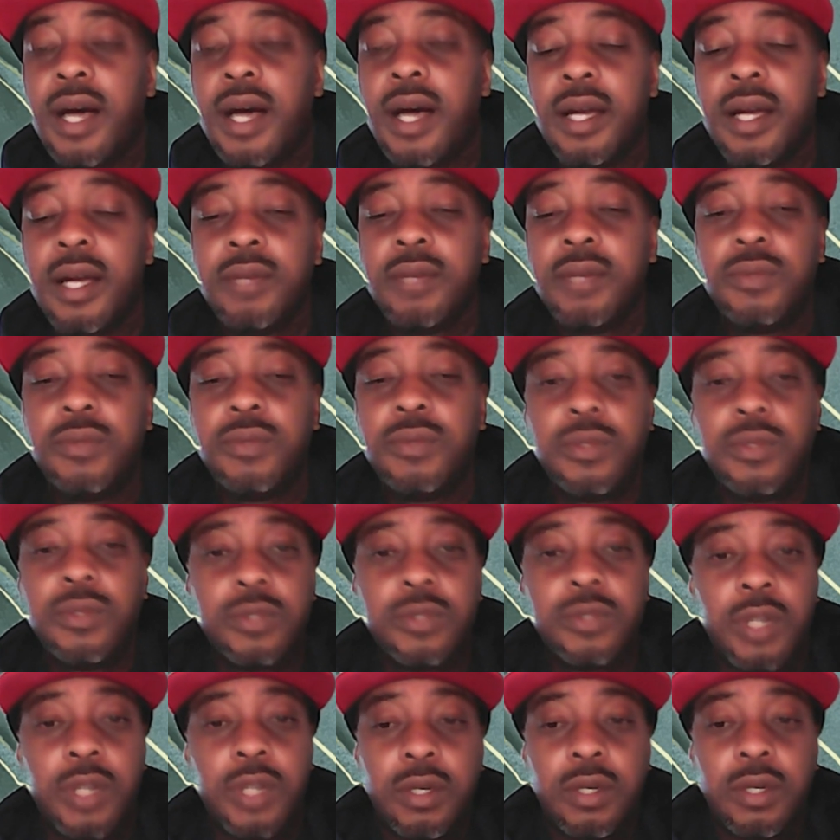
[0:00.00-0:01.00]
I will
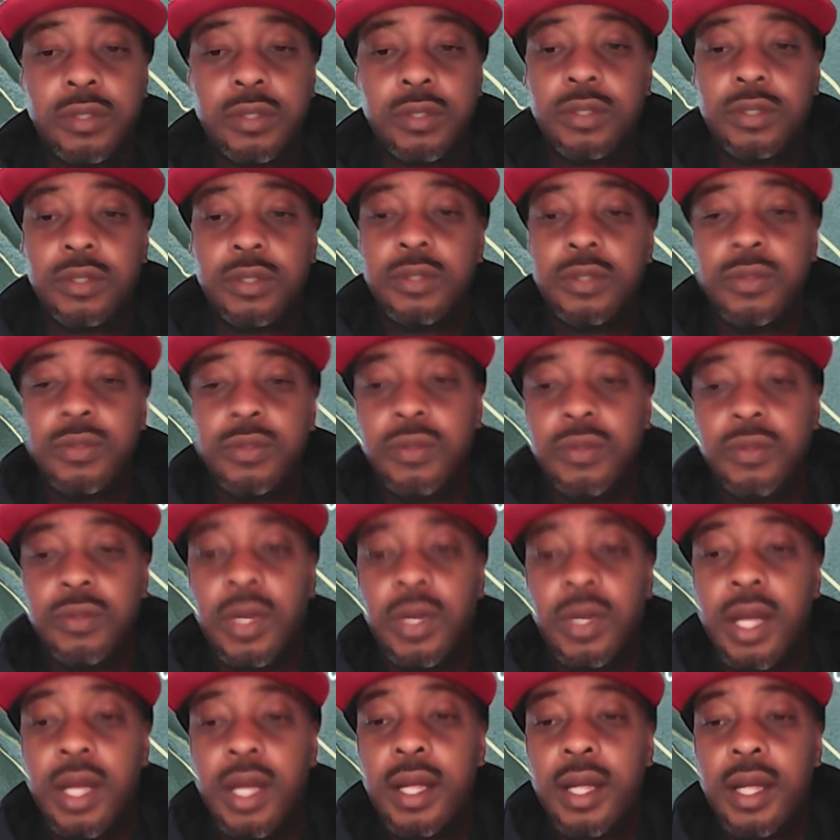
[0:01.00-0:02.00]
talk to you
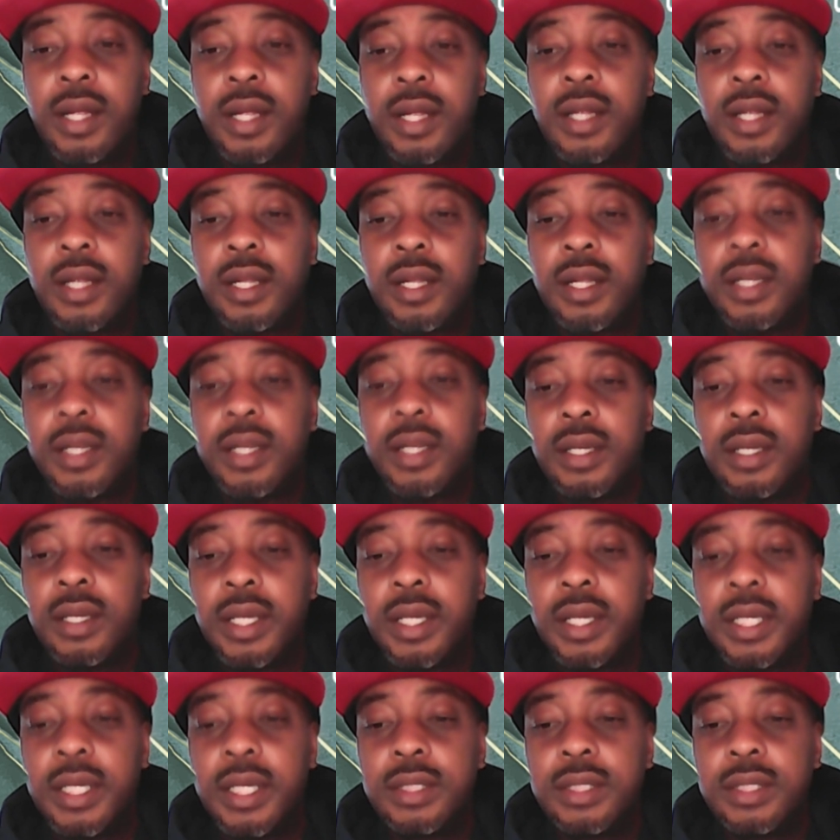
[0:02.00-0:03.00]

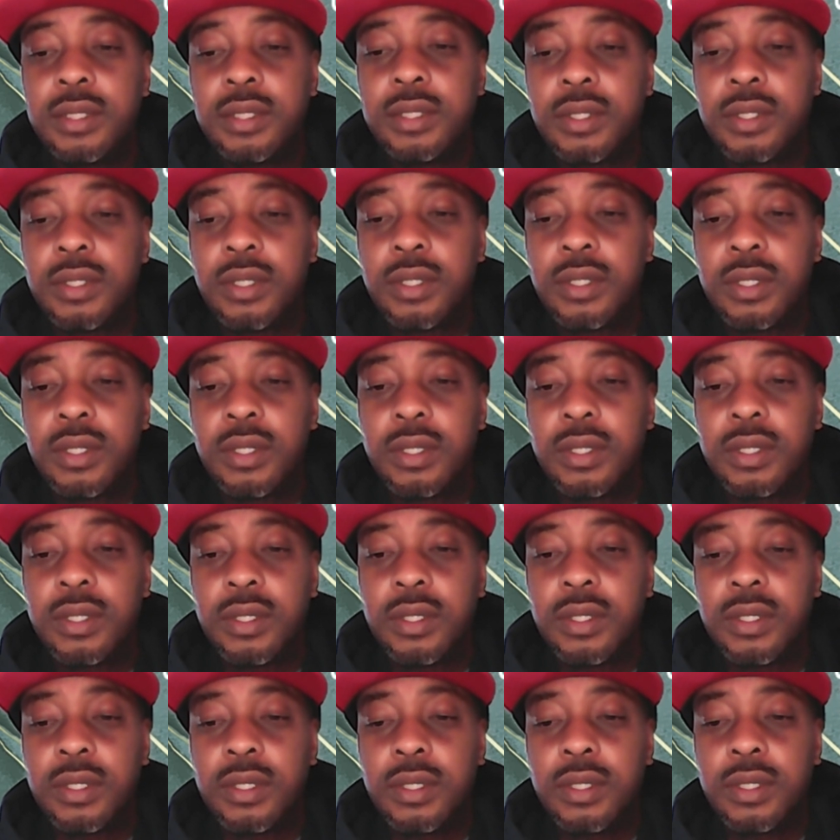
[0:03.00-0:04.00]

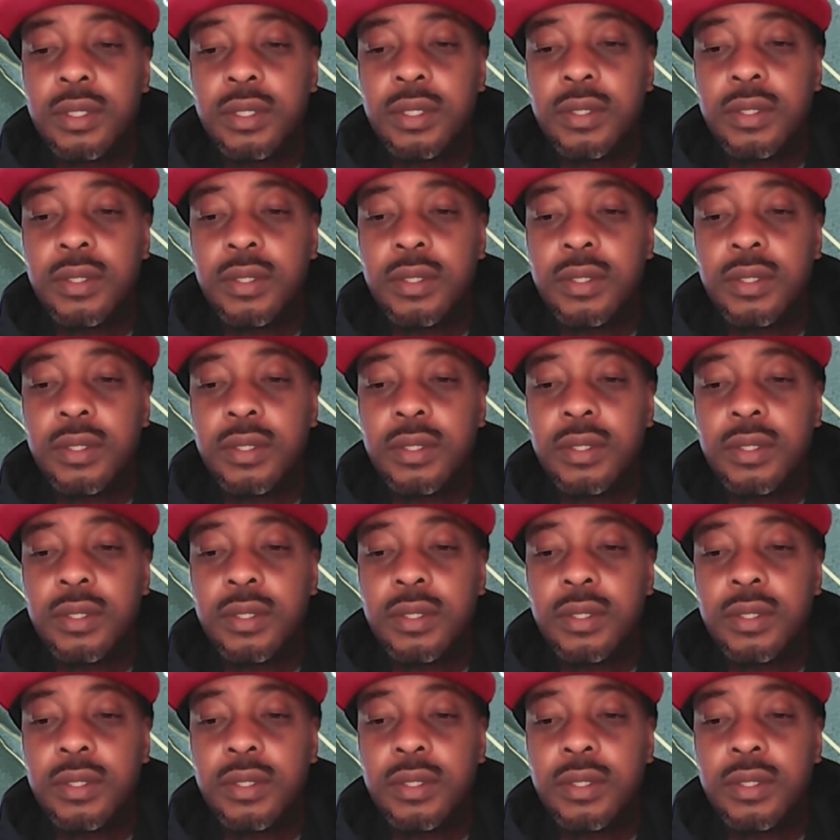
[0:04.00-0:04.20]
later.